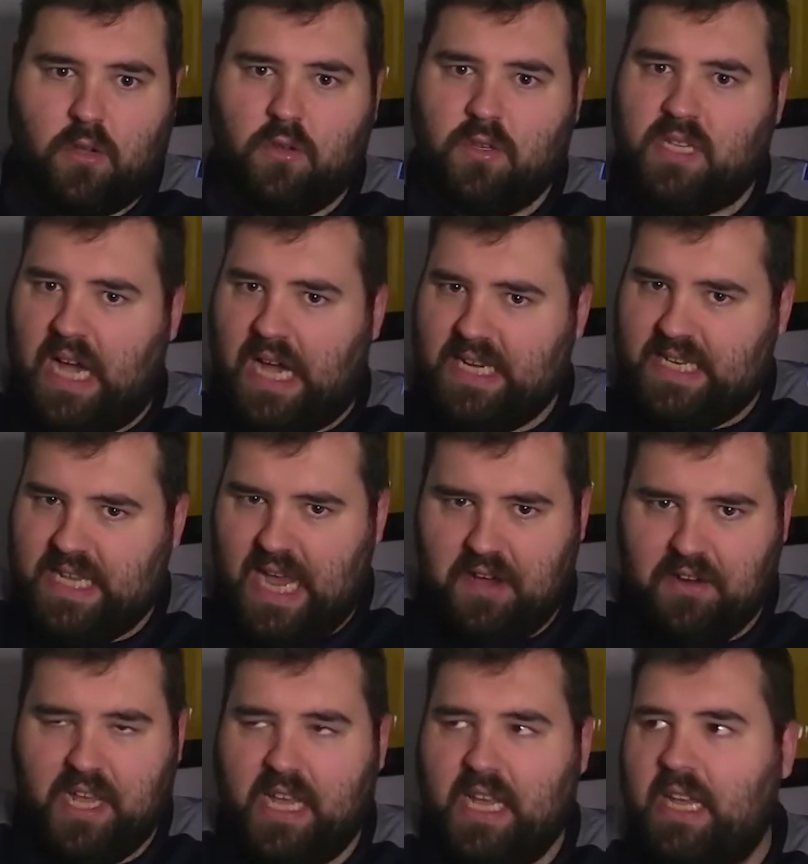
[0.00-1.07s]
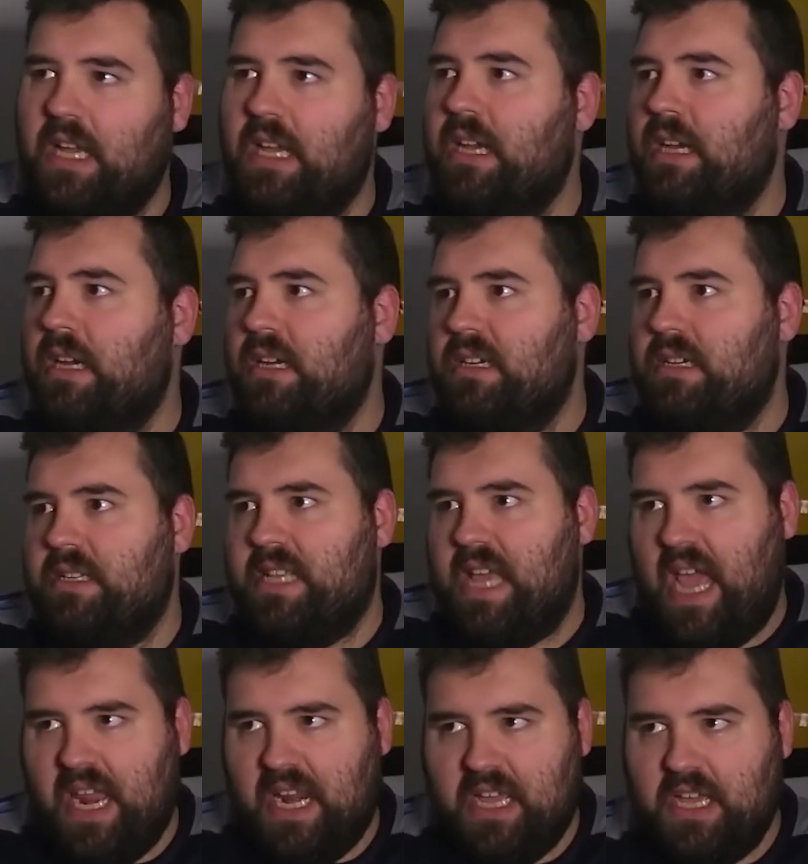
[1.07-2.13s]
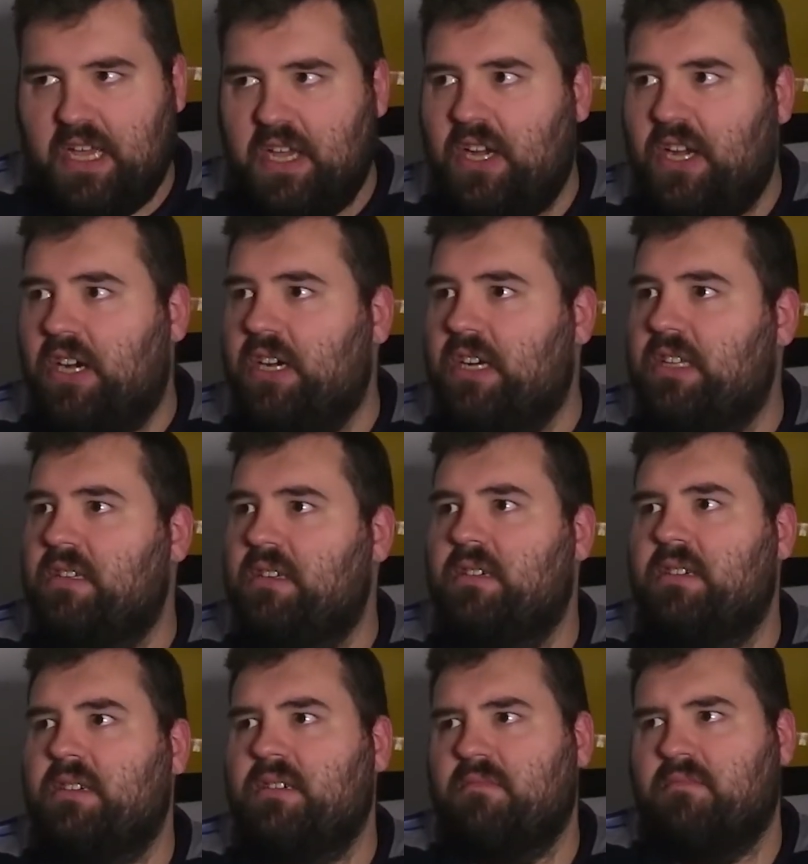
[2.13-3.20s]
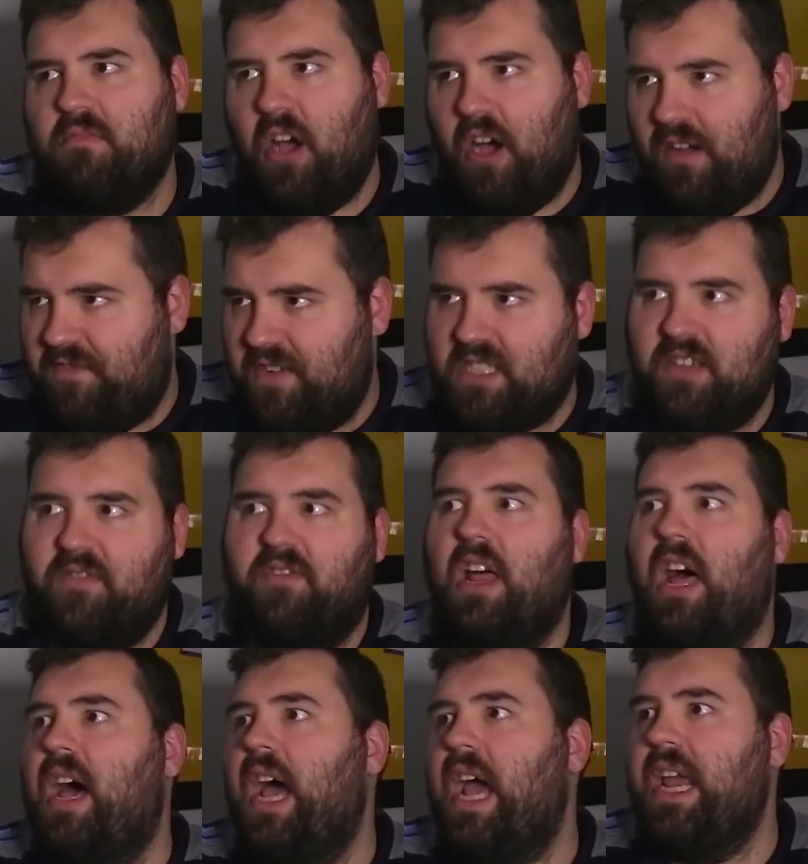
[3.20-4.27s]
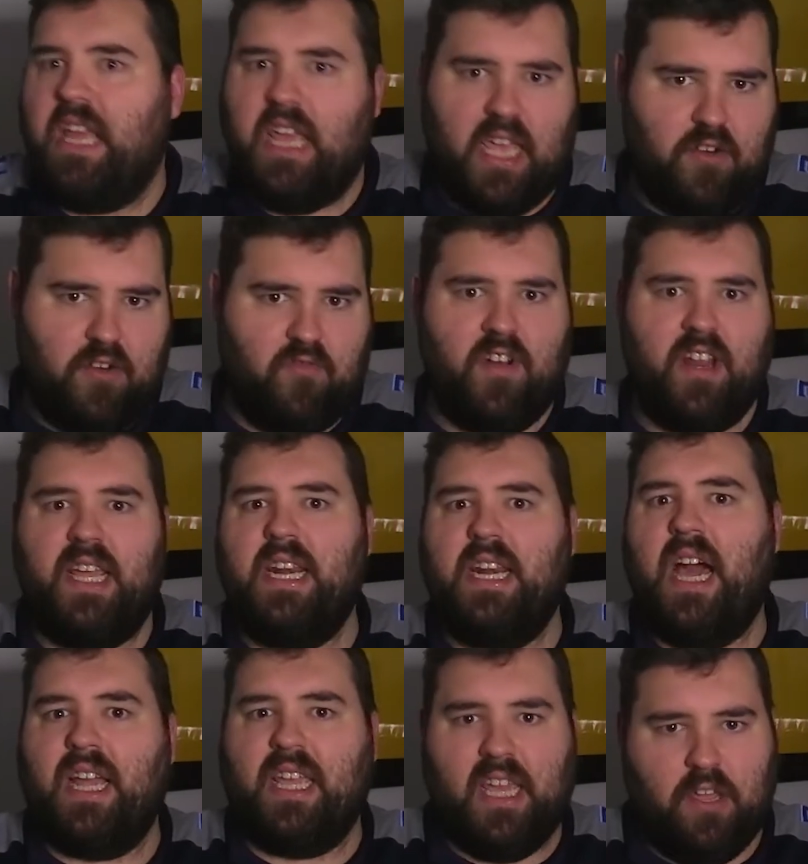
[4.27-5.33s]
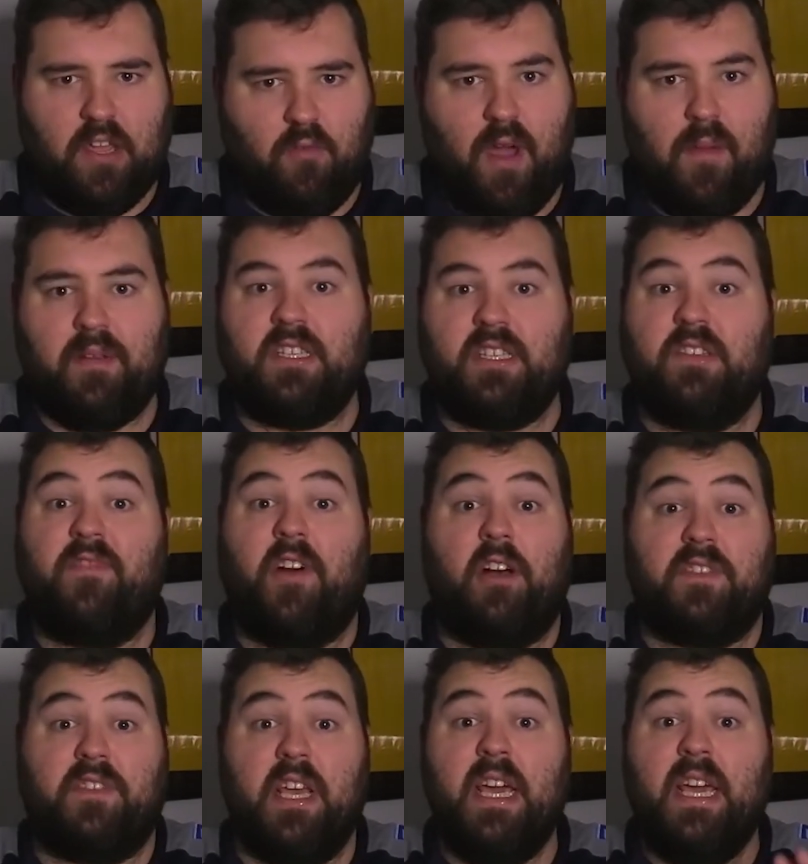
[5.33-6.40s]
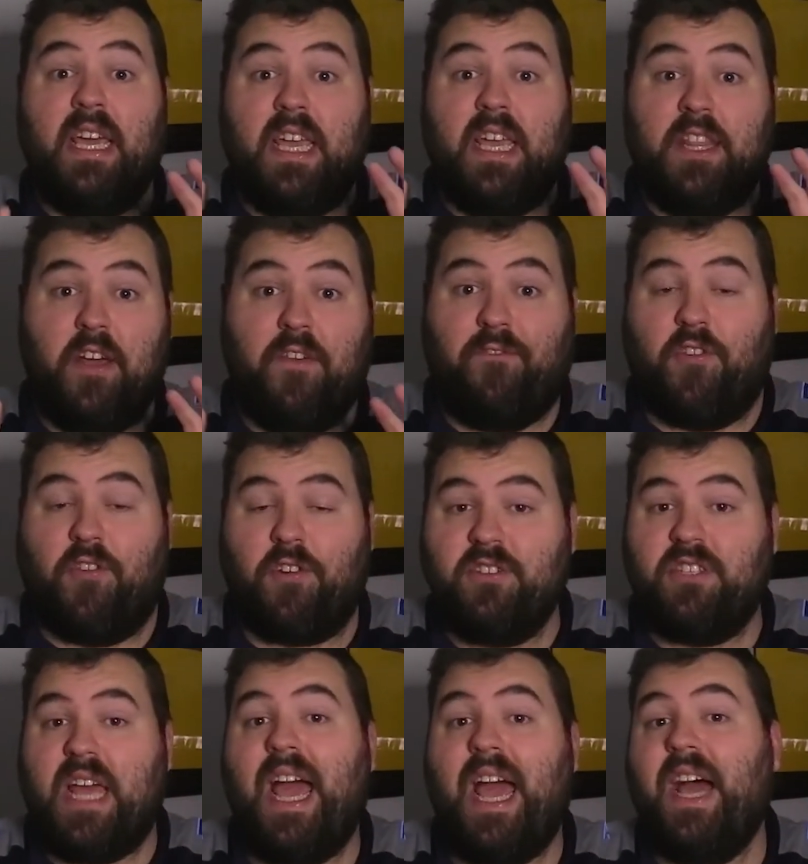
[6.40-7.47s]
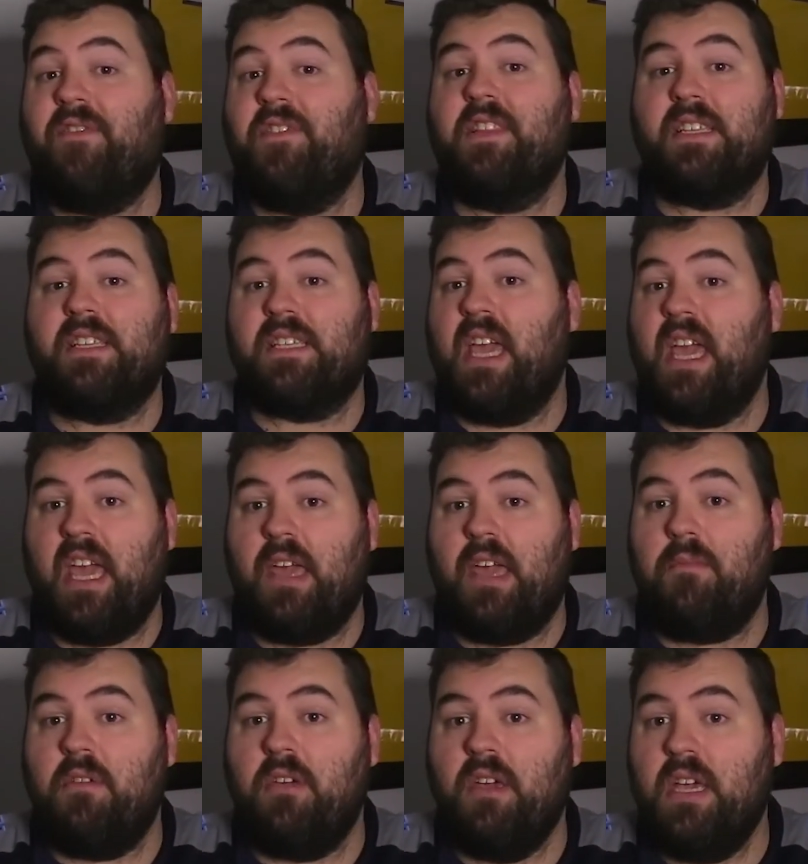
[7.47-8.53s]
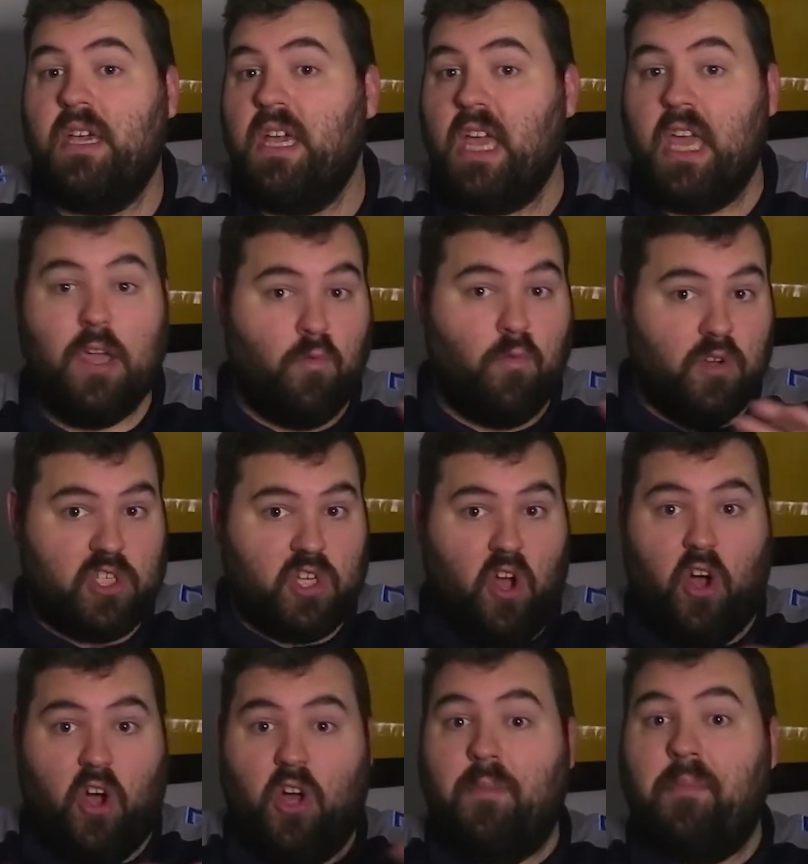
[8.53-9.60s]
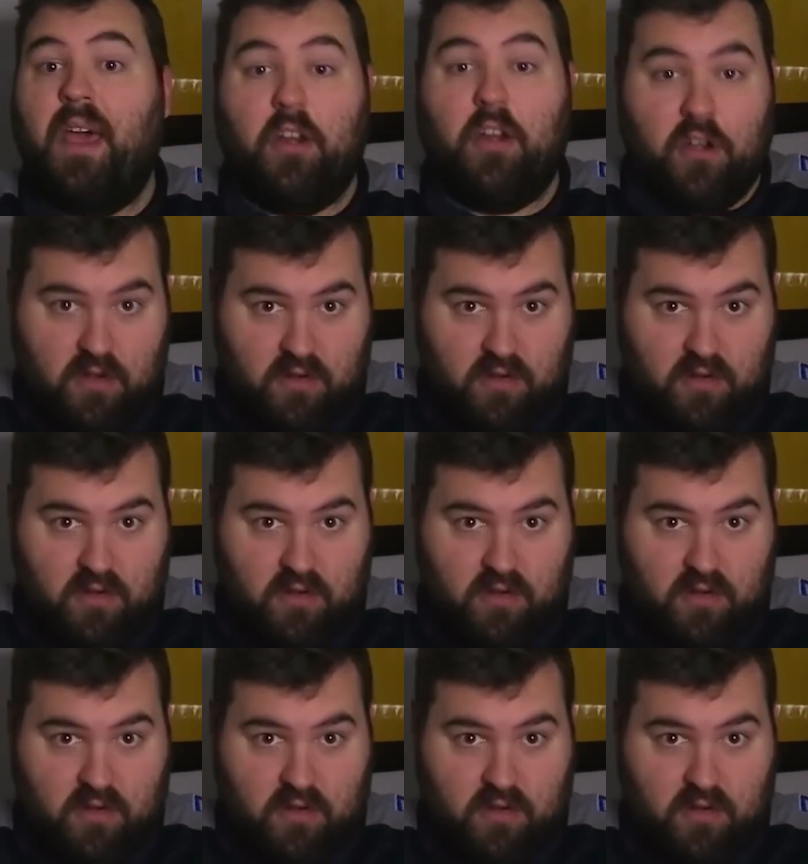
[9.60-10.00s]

Todd Downing, Tannehill, offensive line, Henry not getting weapons involved. In the first half of this game, it was all better.